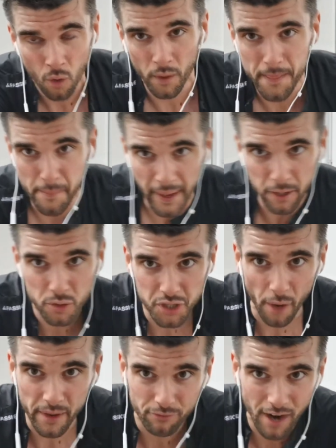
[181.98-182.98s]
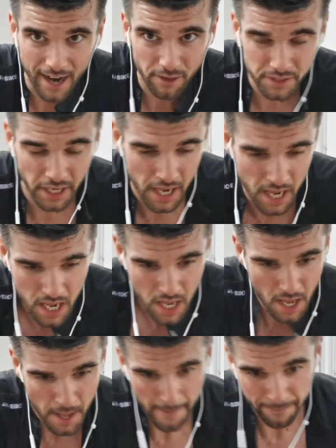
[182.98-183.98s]
when the pedal's going round,
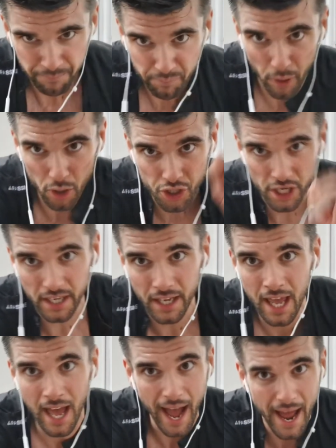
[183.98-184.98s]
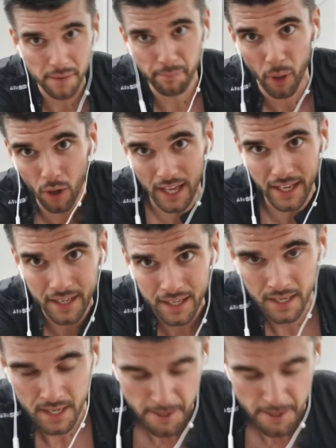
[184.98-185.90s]
pushing and pulling,